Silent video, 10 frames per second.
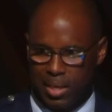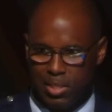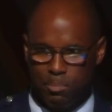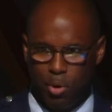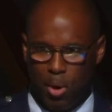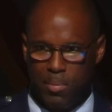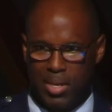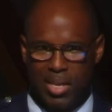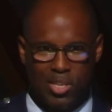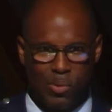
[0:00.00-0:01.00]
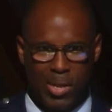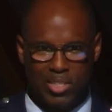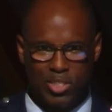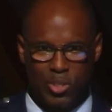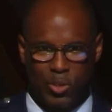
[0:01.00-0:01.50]
department at
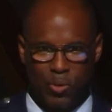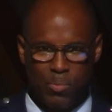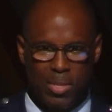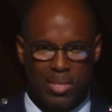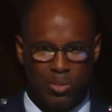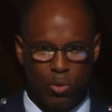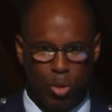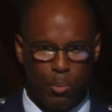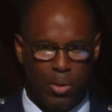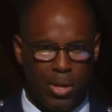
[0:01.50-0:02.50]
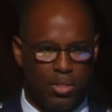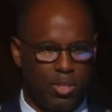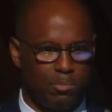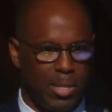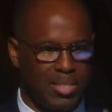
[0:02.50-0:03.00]
USU. So global health
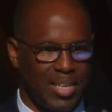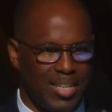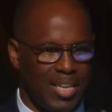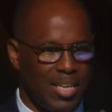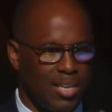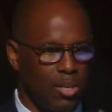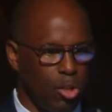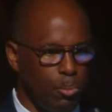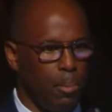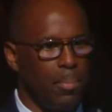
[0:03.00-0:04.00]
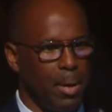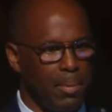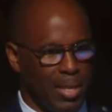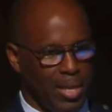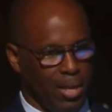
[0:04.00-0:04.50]
is basically global
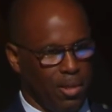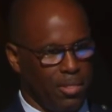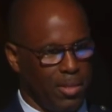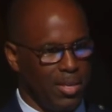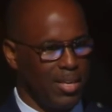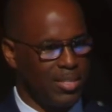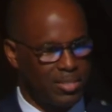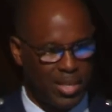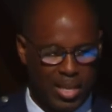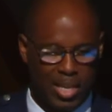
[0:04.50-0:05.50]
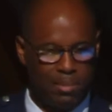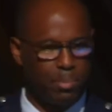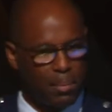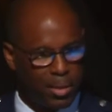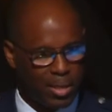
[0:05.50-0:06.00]
public health. It's taking
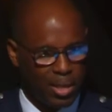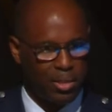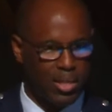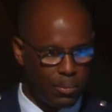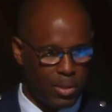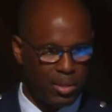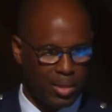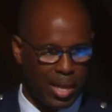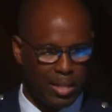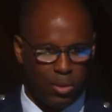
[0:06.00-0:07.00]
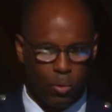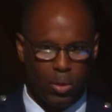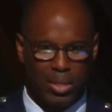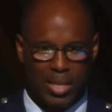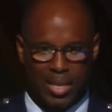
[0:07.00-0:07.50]
public health that we look at
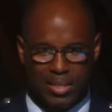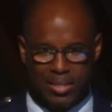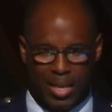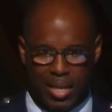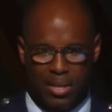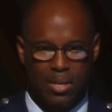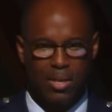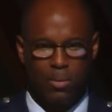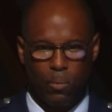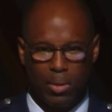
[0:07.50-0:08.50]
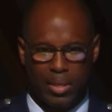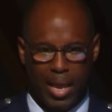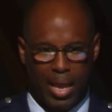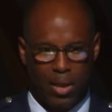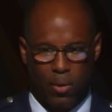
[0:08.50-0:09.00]
locally and saying, well,
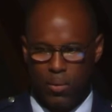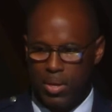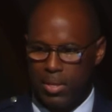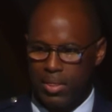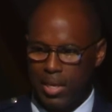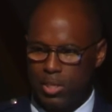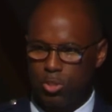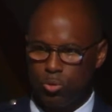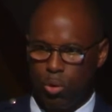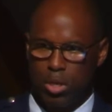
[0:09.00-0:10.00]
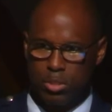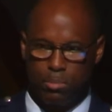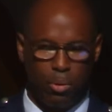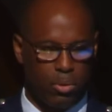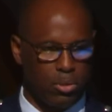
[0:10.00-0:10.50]
now things cross
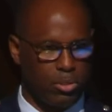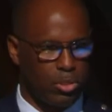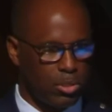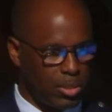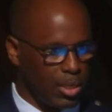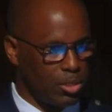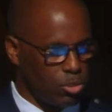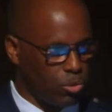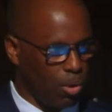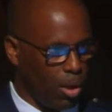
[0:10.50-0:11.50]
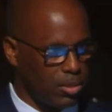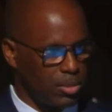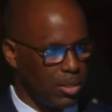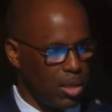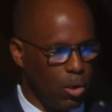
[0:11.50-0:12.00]
borders, things
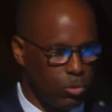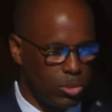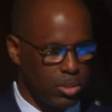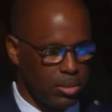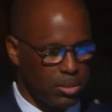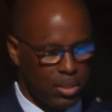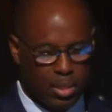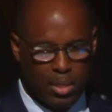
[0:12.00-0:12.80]
cross oceans,